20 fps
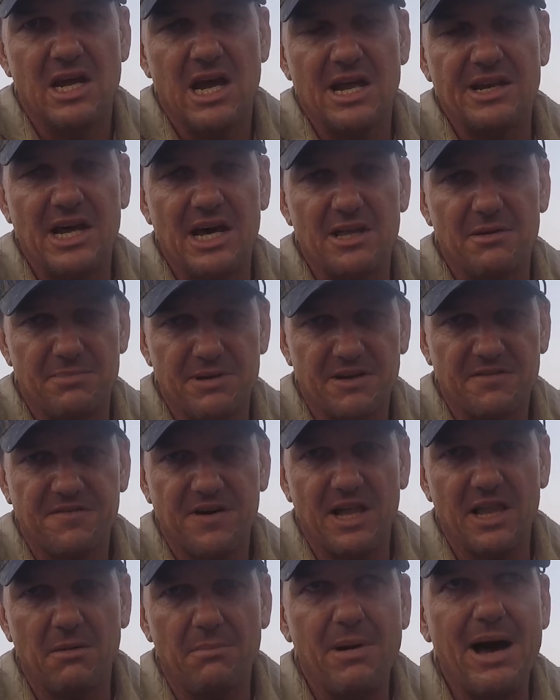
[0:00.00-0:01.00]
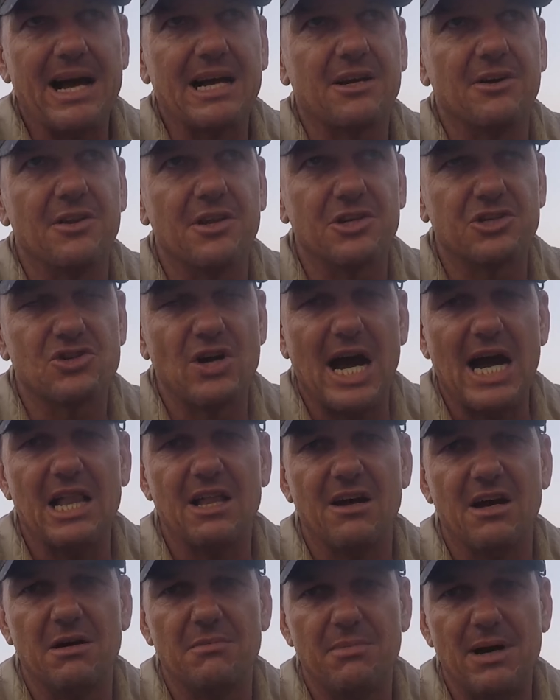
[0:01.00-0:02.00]
another big fella back on the
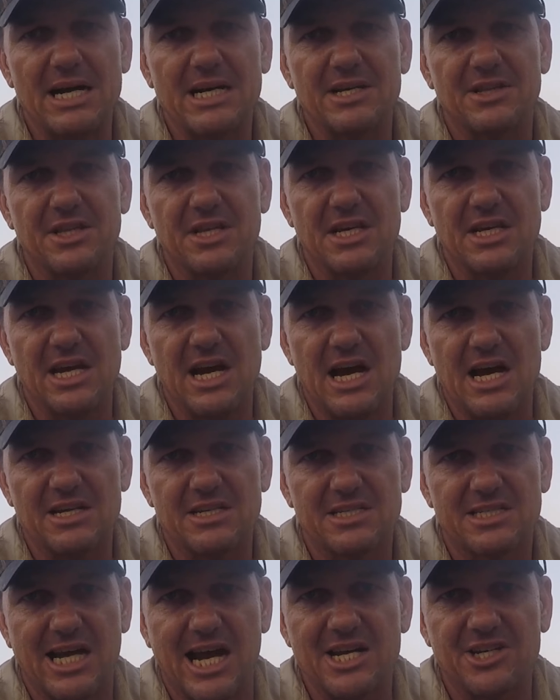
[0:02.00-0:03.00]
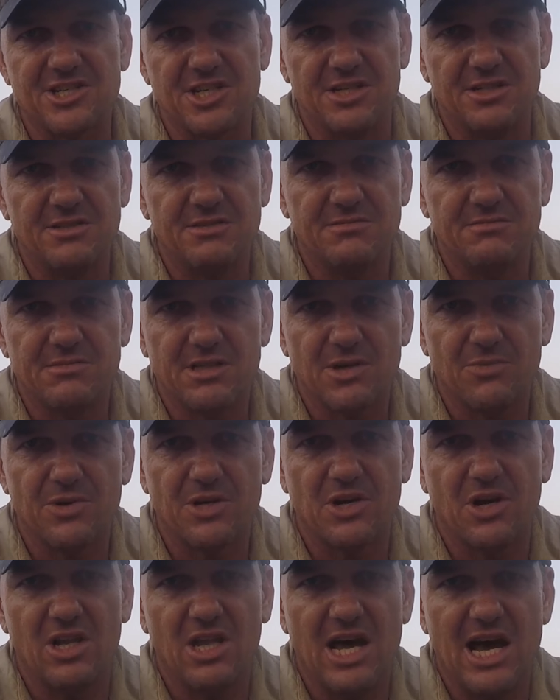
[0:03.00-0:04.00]
trailer back at the station that we
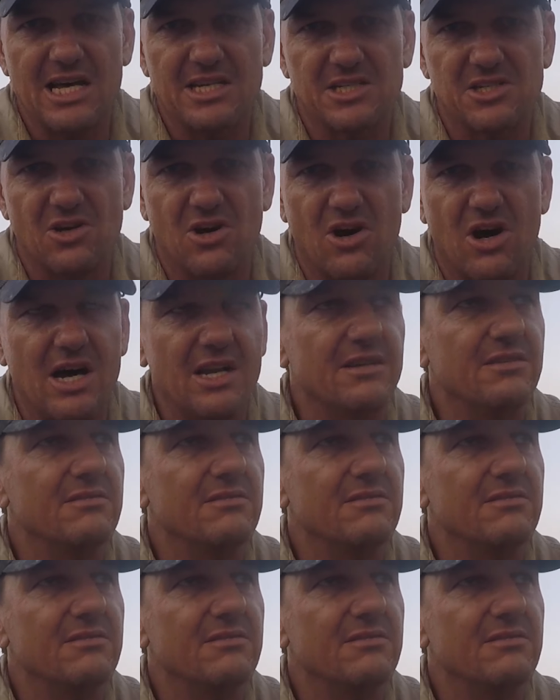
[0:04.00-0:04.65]
got last night.